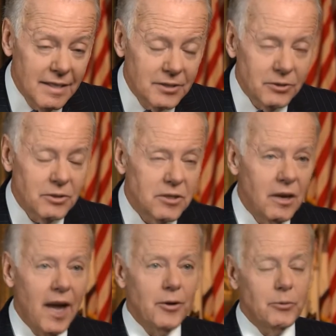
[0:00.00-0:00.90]
So there's a
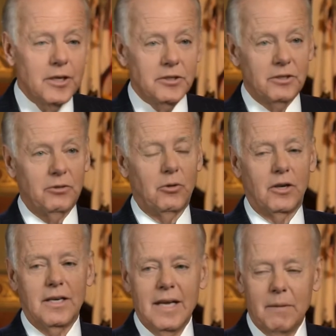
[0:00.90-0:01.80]
lot of reasons for
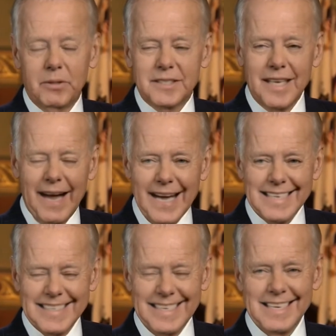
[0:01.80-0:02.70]
it. But the
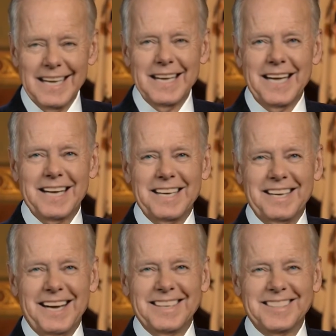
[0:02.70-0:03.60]
idea
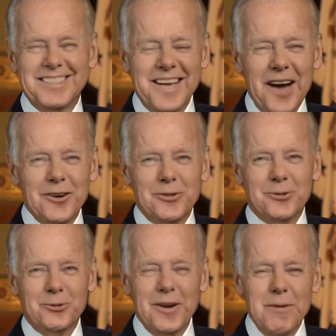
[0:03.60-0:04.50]
that Donald
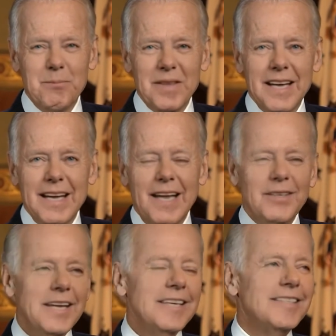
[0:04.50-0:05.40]
Trump, and
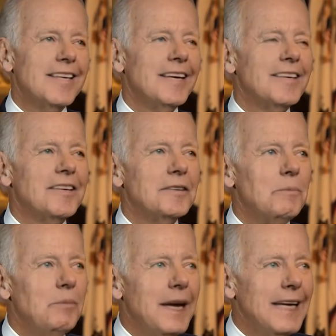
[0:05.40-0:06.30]
then he said at the
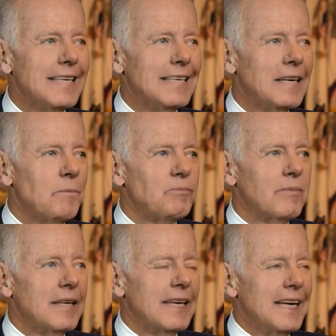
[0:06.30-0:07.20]
debate,
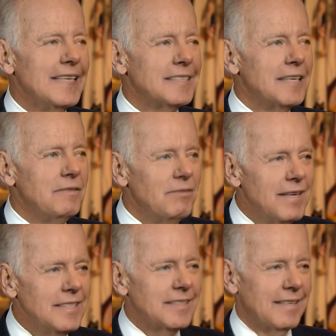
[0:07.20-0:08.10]
he's
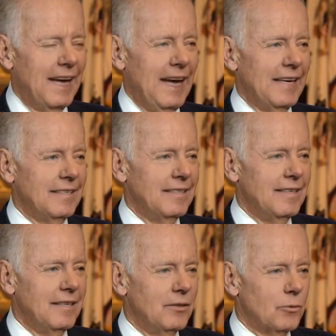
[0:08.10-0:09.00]
convinced that
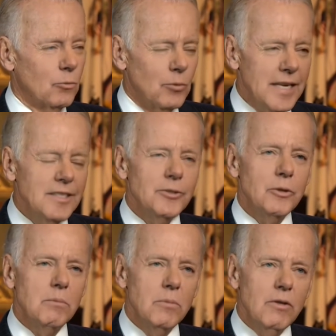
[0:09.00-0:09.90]
the reason
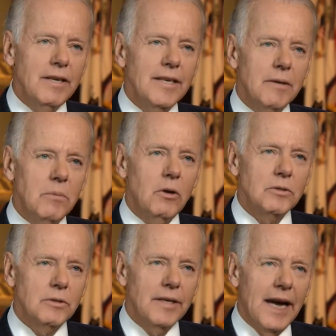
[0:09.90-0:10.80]
they're moving on
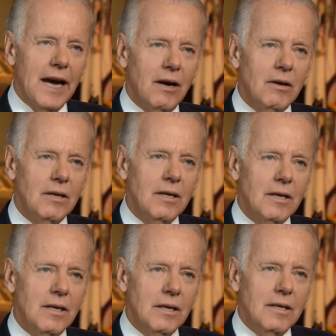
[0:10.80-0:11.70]
Mosul now
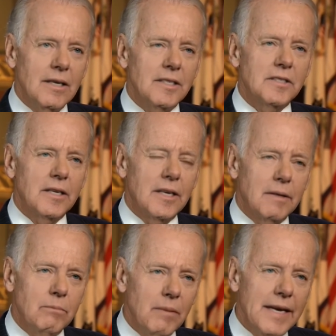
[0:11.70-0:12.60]
is to
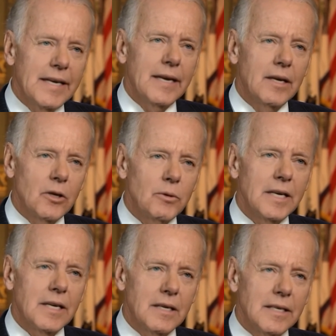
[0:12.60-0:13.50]
make Hillary
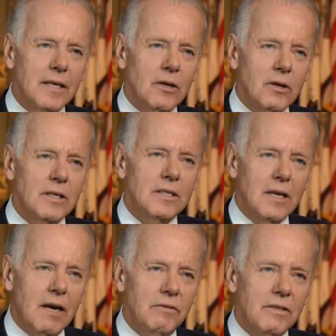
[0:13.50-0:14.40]
Clinton look
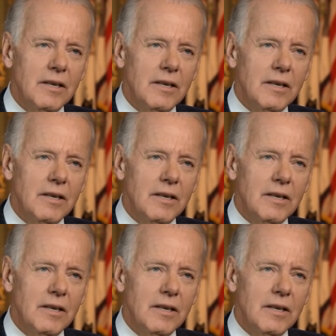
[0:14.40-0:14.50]
tough.